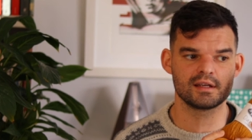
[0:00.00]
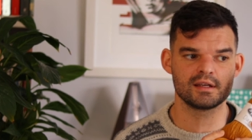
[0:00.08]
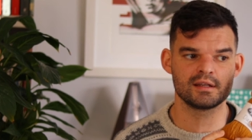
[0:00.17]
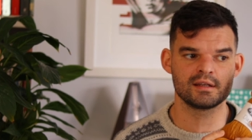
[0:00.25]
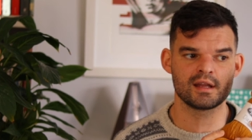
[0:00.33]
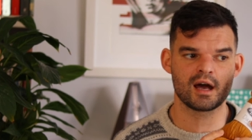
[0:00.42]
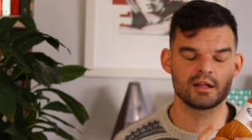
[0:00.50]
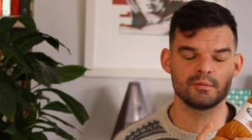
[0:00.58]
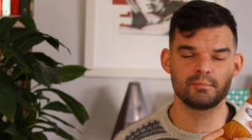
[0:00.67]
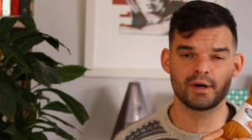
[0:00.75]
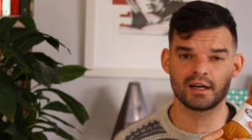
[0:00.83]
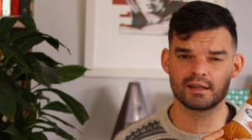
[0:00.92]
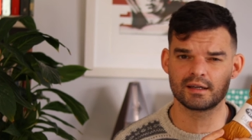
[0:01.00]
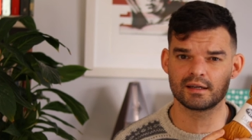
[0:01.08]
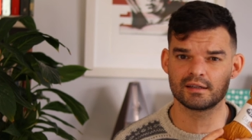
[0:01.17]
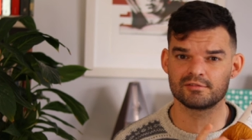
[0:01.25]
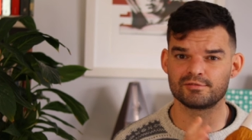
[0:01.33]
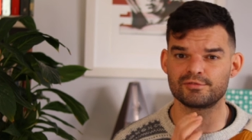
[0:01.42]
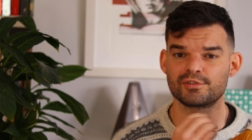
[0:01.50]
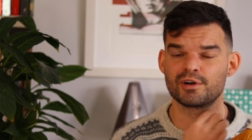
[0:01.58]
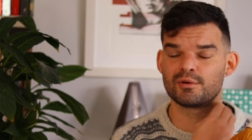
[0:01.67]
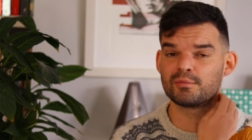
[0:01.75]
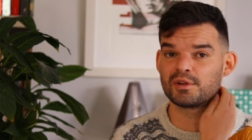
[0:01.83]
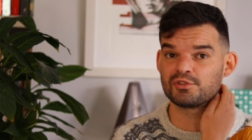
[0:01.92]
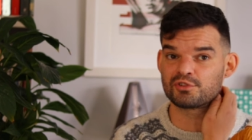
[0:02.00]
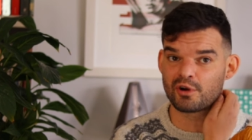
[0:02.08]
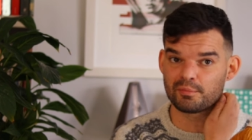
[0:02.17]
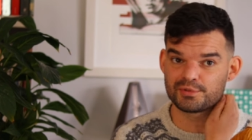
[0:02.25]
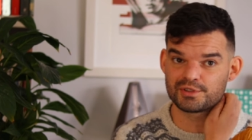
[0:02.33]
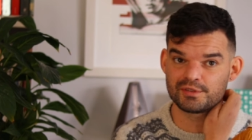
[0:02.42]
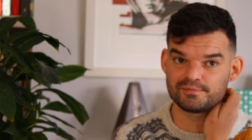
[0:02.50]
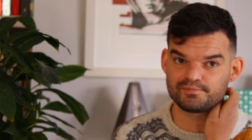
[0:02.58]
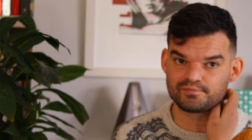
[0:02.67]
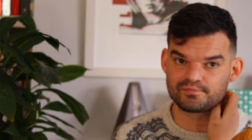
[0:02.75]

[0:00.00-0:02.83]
in alpaca from Drops,